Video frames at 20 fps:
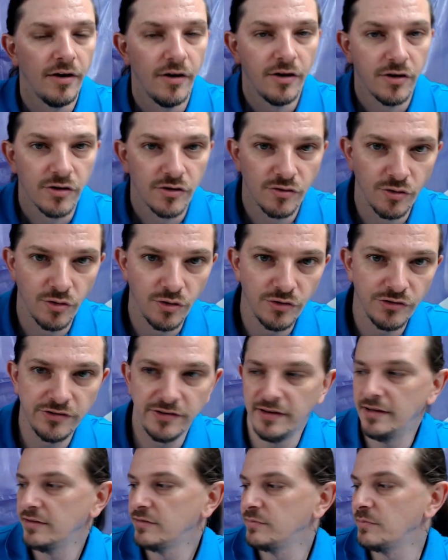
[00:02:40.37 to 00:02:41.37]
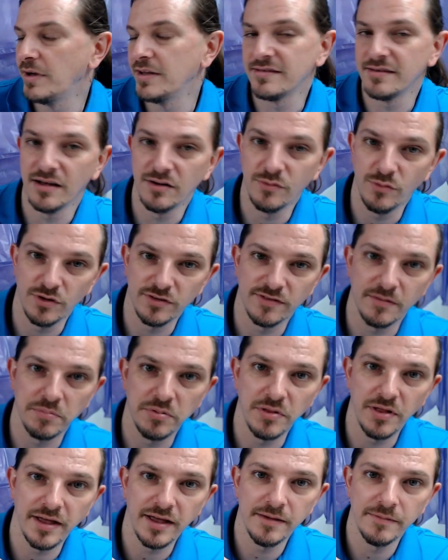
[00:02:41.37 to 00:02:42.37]
Cruel Seas, my son wants to
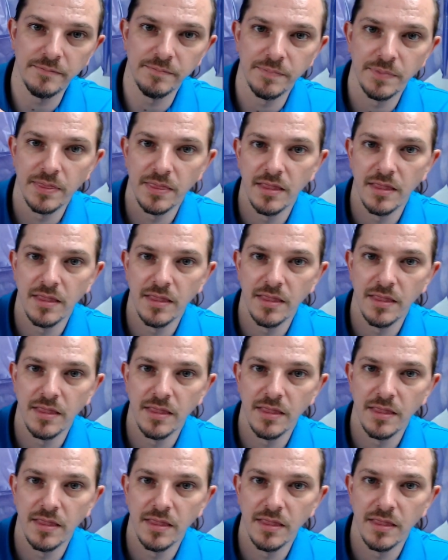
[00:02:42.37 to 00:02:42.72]
play it.